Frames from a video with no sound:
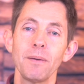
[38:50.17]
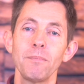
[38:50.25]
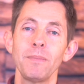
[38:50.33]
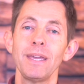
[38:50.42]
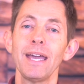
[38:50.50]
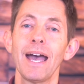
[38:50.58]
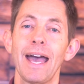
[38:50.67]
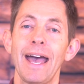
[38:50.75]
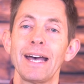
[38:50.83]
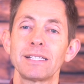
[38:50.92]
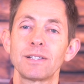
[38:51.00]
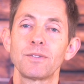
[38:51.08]
Mia
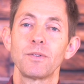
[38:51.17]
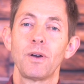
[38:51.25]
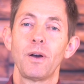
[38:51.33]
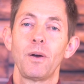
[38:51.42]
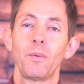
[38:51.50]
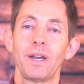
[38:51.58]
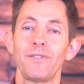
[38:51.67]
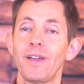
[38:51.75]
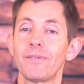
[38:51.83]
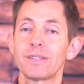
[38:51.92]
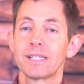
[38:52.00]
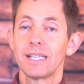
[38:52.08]
asked, what if you
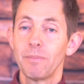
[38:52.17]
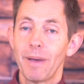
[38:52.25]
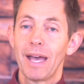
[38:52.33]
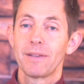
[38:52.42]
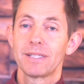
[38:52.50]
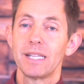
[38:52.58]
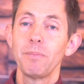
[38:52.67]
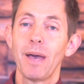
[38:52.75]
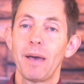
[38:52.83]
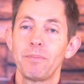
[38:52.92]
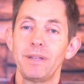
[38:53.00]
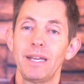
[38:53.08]
have a sleep
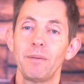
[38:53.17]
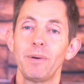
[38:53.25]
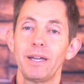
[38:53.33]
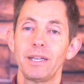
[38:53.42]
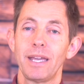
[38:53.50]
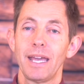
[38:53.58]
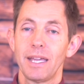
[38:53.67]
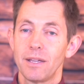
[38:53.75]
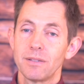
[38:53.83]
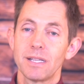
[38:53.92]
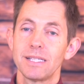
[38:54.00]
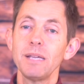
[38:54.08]
apnea, but you can't
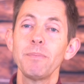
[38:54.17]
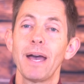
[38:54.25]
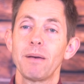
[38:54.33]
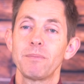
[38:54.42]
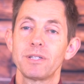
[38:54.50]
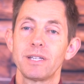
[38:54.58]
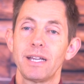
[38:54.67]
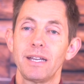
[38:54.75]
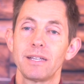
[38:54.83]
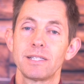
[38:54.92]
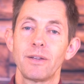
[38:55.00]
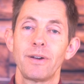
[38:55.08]
use a CPAP machine?
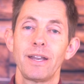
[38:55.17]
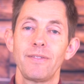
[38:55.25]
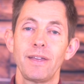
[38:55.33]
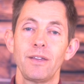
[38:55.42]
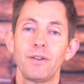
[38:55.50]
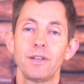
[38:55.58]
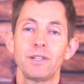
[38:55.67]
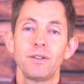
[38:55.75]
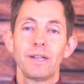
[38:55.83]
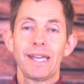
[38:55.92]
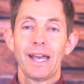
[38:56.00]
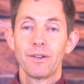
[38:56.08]
Is there anything you can
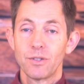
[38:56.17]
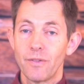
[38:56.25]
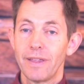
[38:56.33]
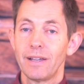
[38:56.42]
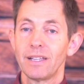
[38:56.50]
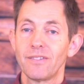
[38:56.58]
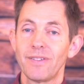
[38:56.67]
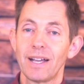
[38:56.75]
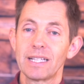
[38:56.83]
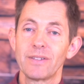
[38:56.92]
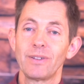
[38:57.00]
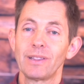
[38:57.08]
do to counter the ill
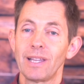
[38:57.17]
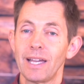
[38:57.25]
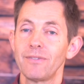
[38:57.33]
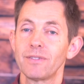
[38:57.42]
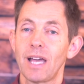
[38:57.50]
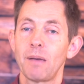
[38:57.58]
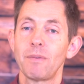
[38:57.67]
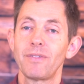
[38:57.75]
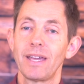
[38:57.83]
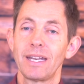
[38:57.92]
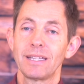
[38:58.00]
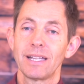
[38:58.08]
effects of a lifetime of
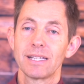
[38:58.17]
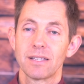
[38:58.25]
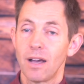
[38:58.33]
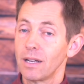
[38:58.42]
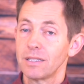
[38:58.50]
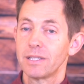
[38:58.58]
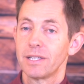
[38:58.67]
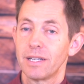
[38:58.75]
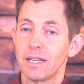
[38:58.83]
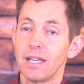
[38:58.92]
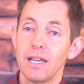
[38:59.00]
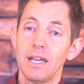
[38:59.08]
getting less
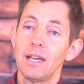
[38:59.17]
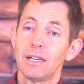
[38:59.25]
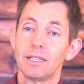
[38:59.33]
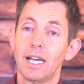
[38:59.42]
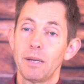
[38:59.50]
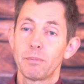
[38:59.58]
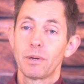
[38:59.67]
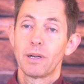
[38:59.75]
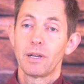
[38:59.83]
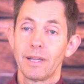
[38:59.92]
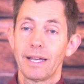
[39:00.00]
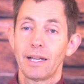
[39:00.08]
oxygen, like
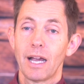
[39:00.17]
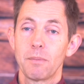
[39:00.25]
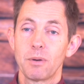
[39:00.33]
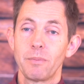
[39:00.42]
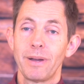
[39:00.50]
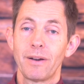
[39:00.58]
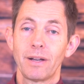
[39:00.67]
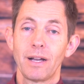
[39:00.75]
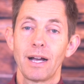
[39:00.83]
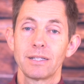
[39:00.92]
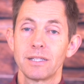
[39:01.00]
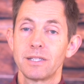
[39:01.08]
hyperbaric
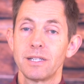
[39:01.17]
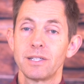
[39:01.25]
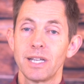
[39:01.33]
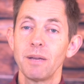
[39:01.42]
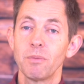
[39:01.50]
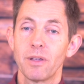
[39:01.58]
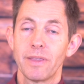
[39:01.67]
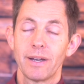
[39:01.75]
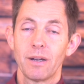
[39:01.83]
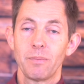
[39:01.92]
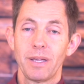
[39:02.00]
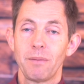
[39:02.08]
oxygen chamber
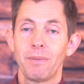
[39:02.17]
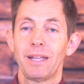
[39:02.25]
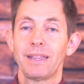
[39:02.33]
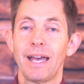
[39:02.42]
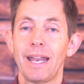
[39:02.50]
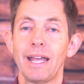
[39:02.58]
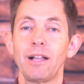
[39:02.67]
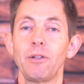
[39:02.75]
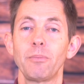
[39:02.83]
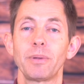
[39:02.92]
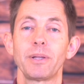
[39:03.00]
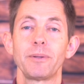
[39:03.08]
therapy? Might that
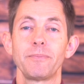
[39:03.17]
help?